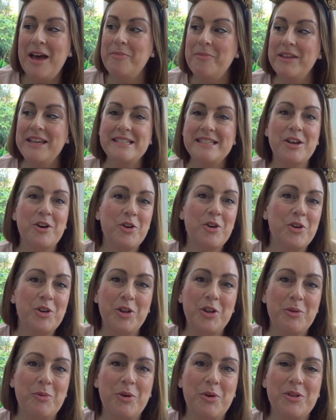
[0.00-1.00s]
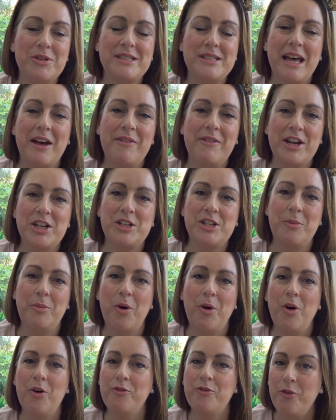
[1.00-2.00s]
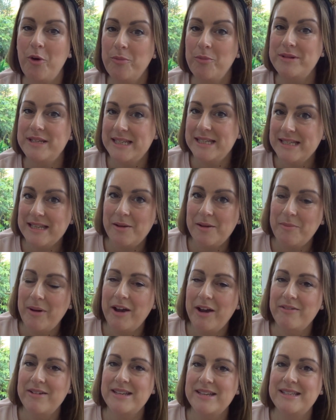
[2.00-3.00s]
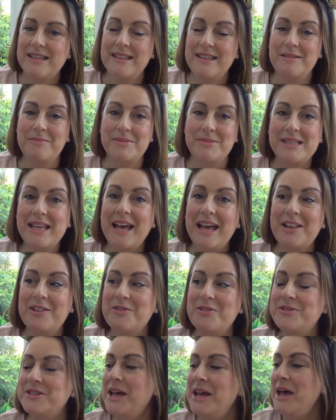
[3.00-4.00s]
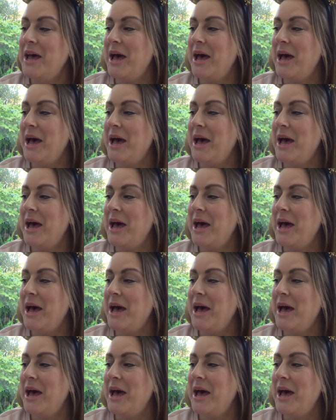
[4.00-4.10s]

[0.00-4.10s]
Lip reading: These are only the ones that I've actually bought from Disneyland Paris themselves.